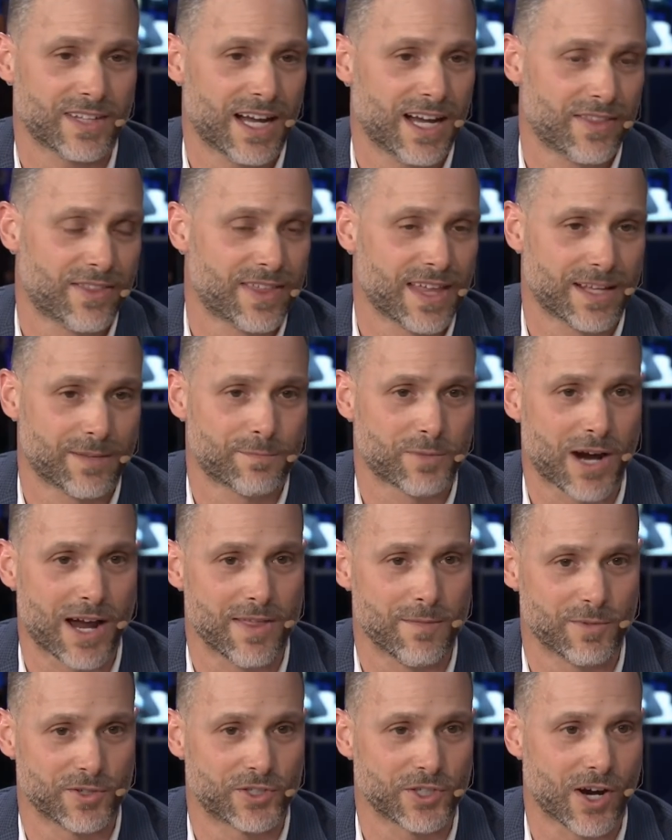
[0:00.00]
I think probably
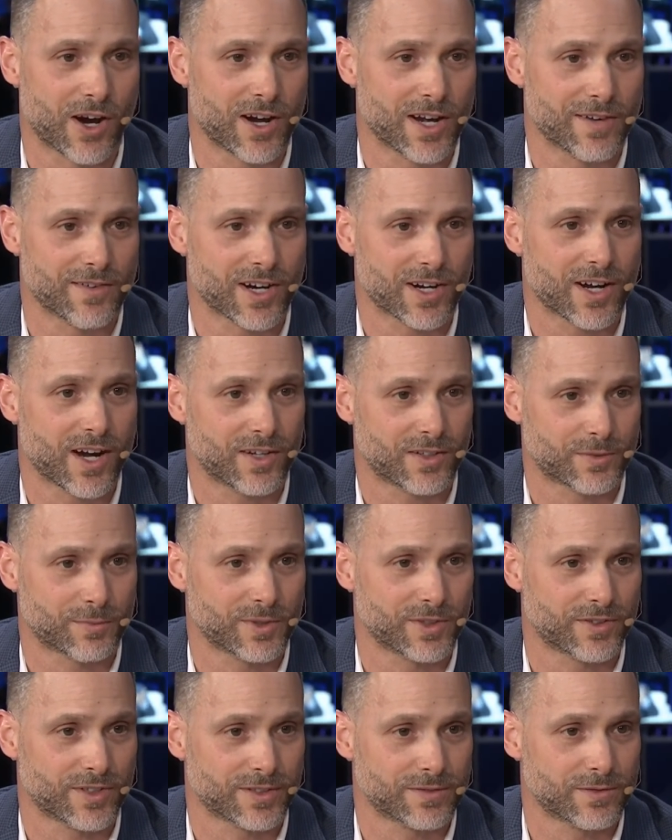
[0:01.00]
the majority of our
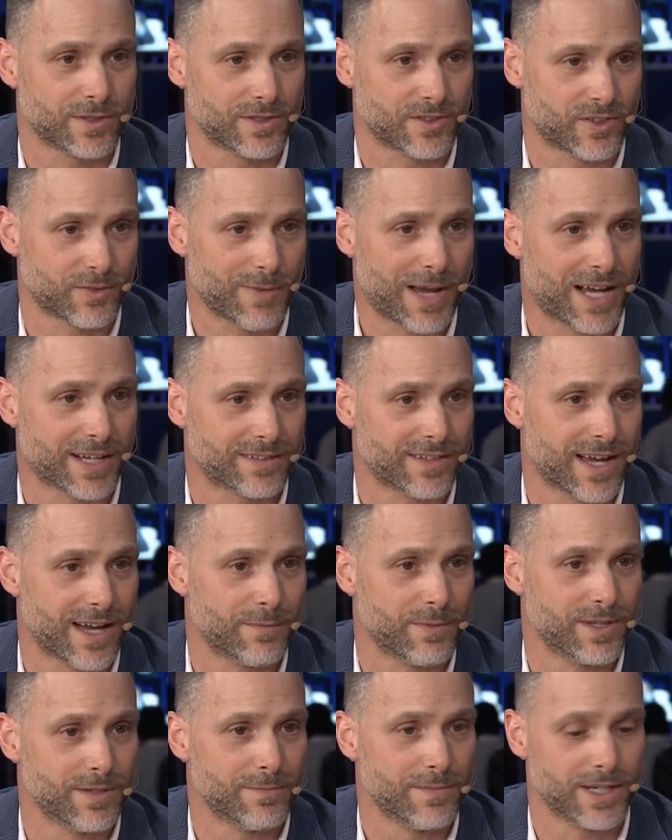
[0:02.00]
customers are, are smack
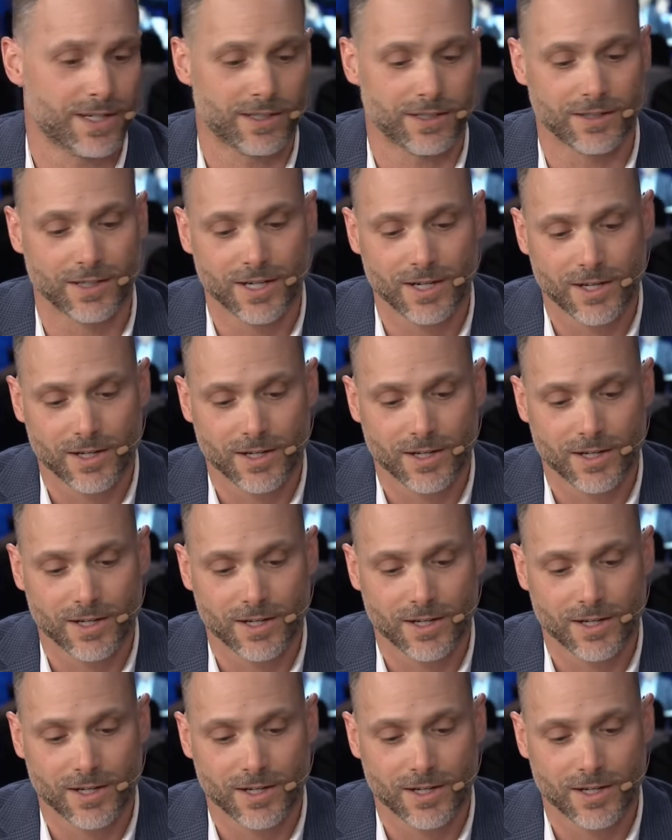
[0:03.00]
dab in the middle.